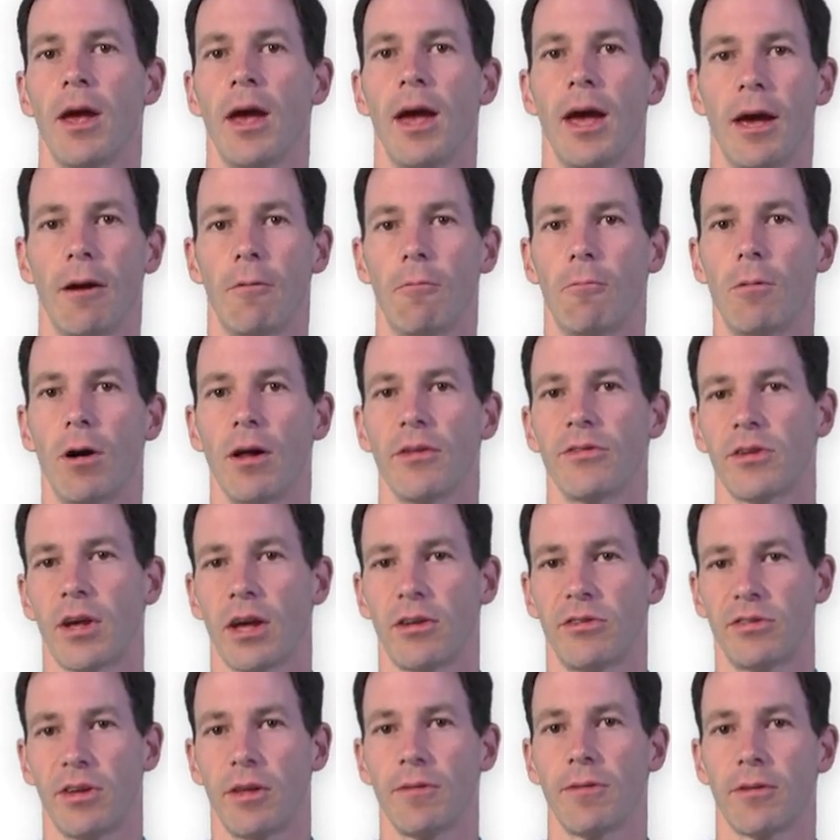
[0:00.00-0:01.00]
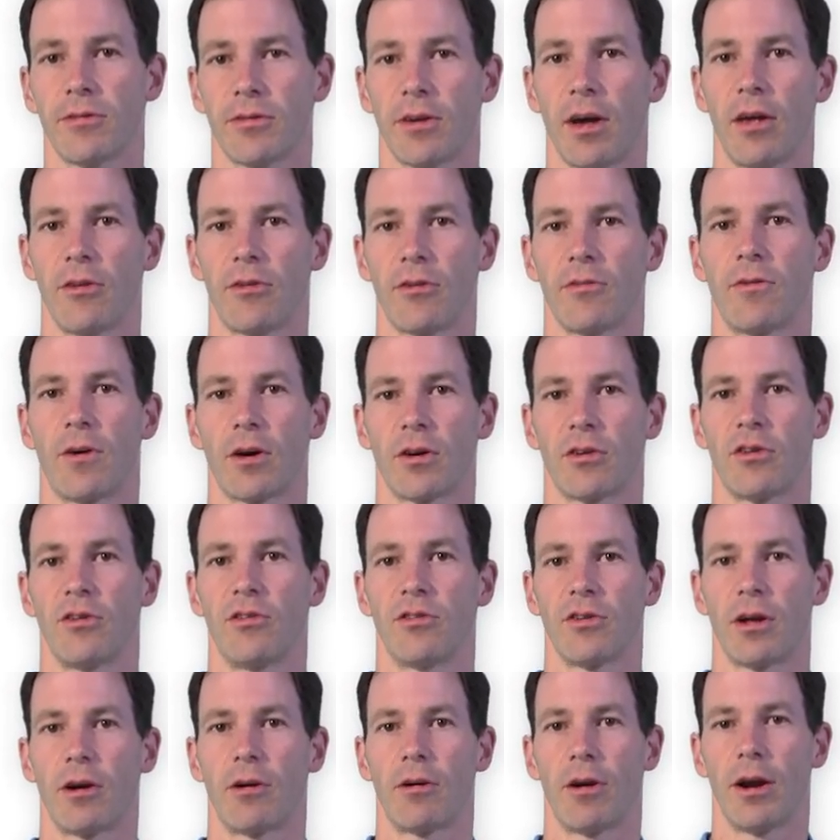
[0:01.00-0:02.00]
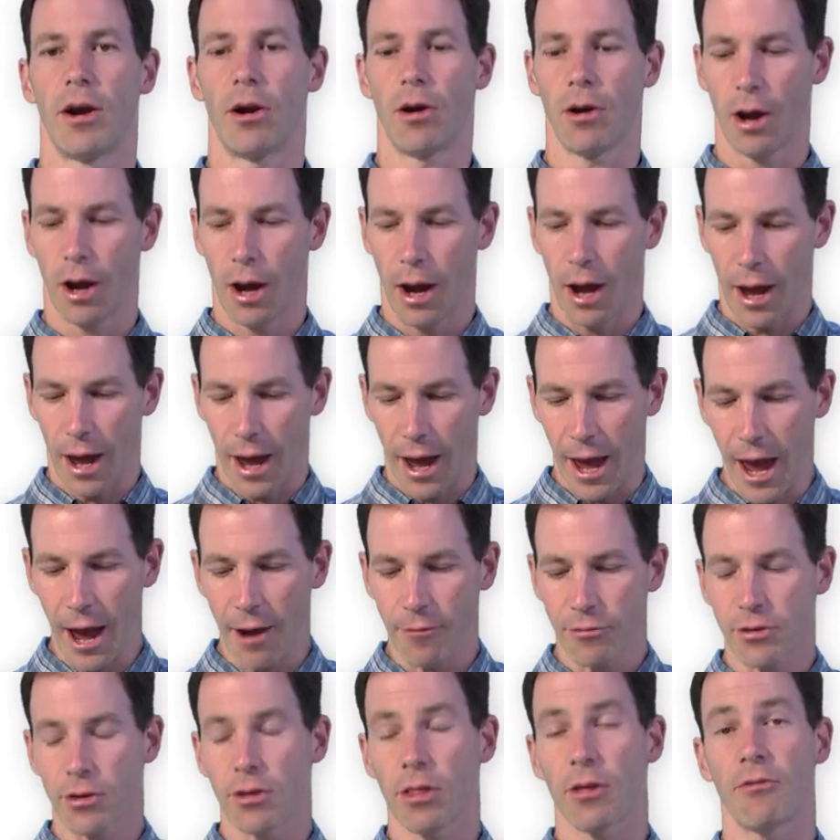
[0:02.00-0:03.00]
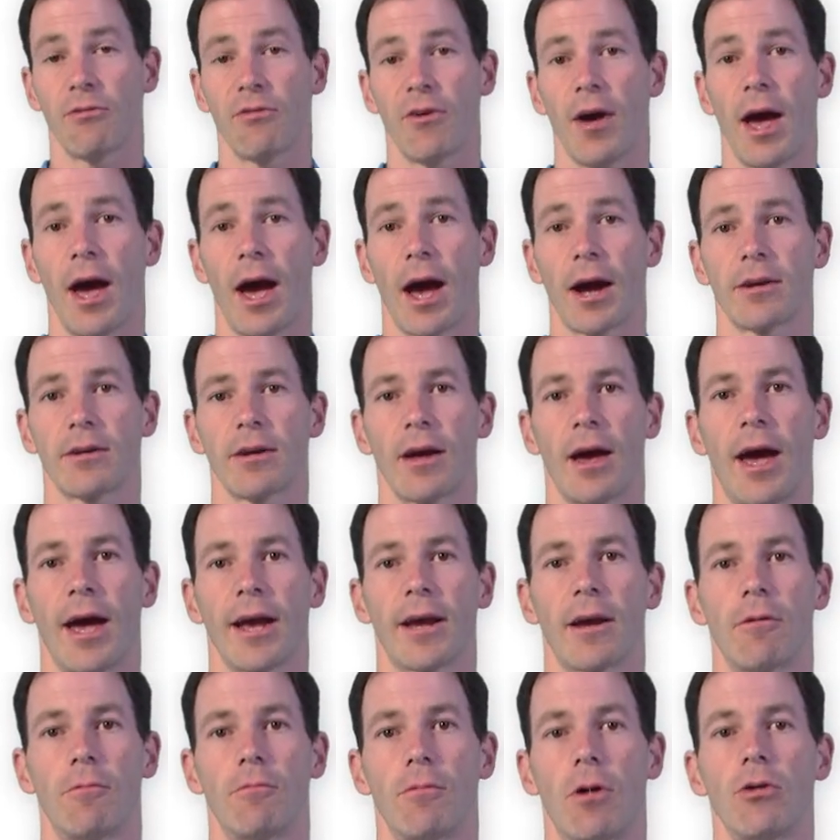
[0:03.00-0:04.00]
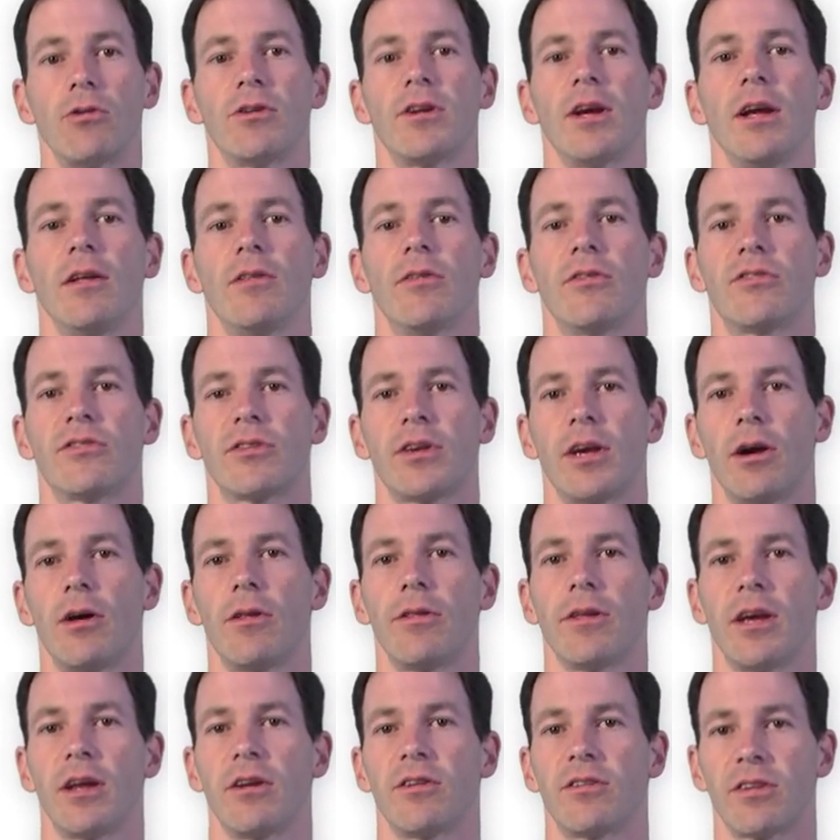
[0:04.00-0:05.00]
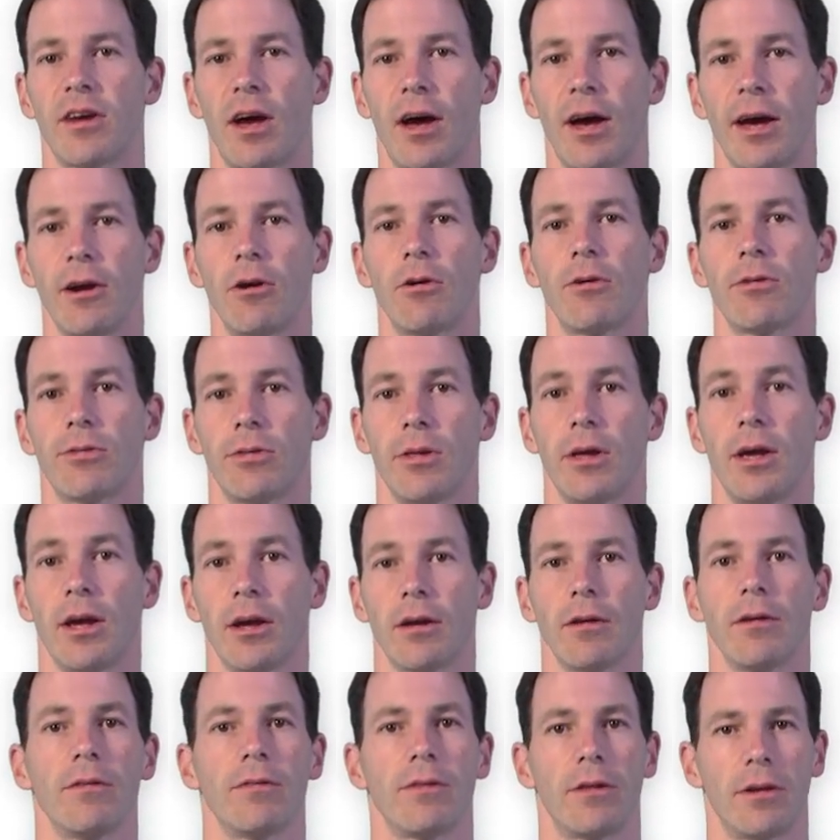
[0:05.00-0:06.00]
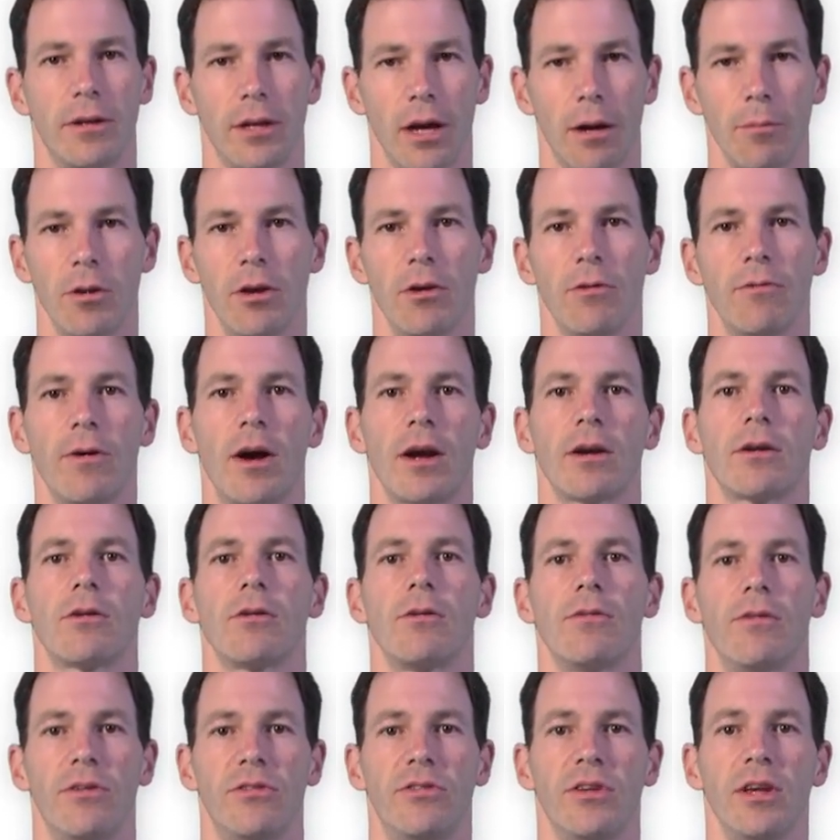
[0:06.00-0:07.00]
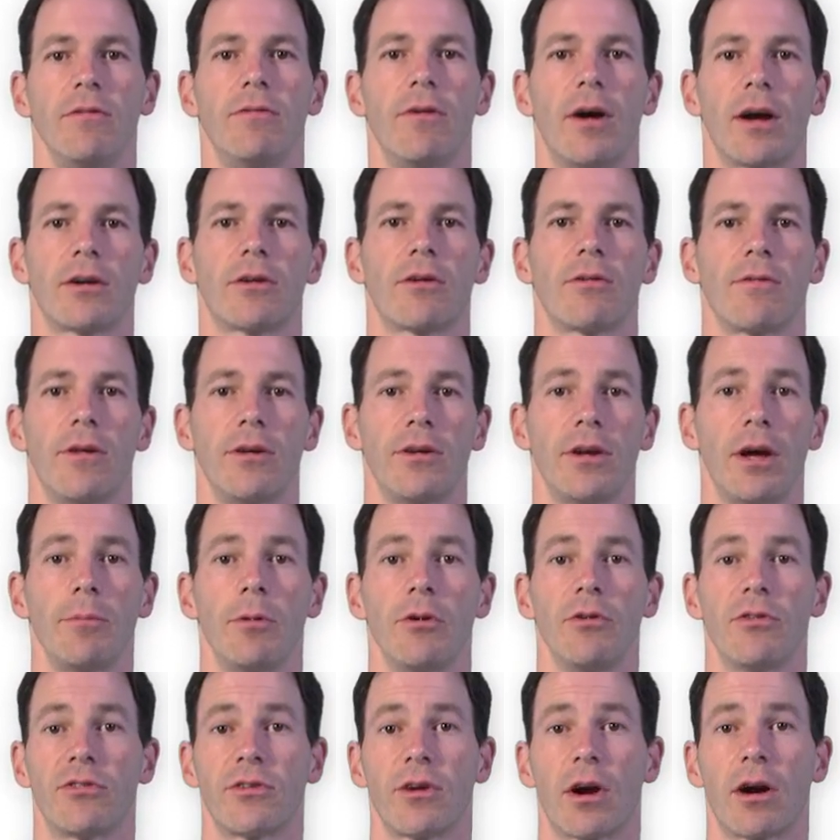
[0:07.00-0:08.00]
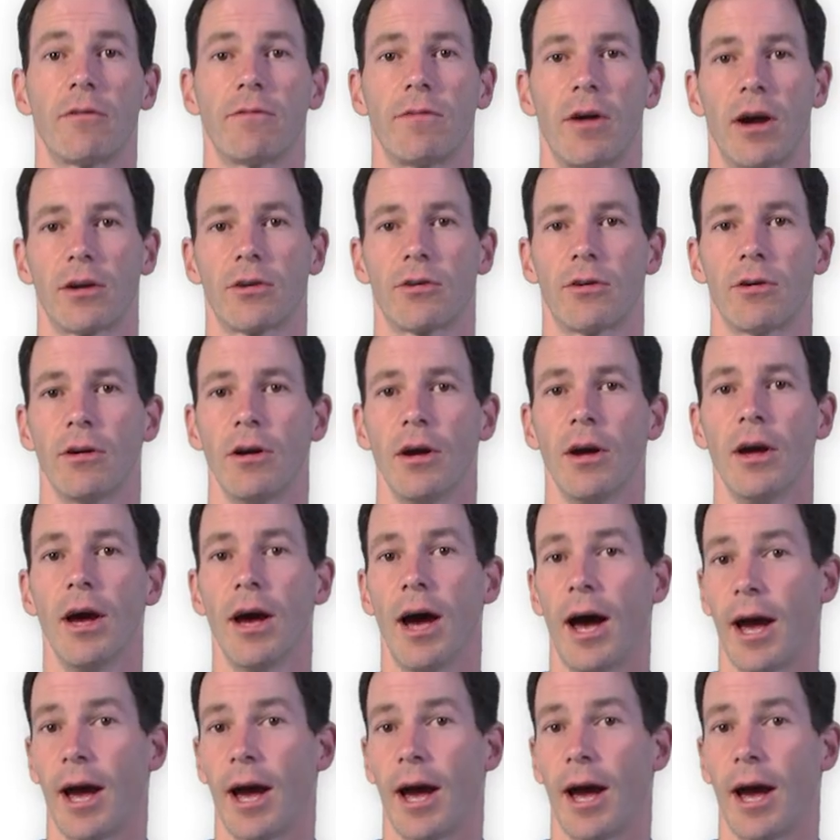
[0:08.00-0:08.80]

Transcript: and once I synthesize the function generator, after the fact, I can rotate and scale the entire thing, the W vector, the Z vector, and the W star vector.